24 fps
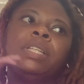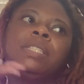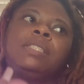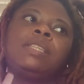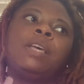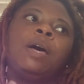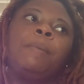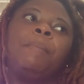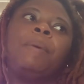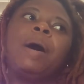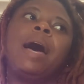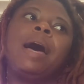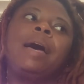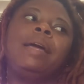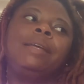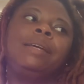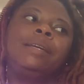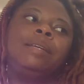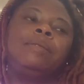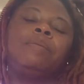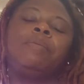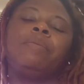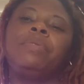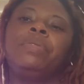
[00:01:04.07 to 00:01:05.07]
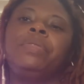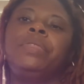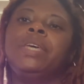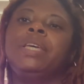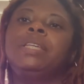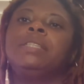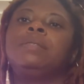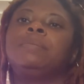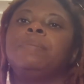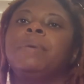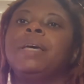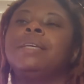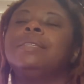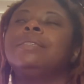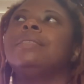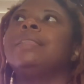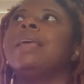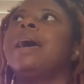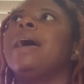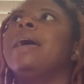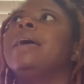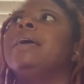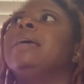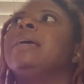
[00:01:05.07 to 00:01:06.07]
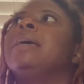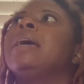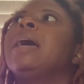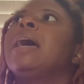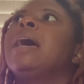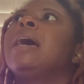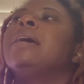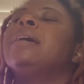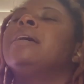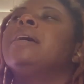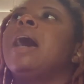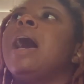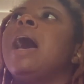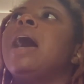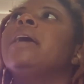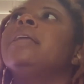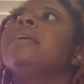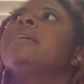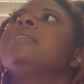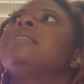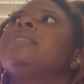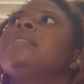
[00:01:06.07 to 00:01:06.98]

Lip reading: somebody, this meant like God is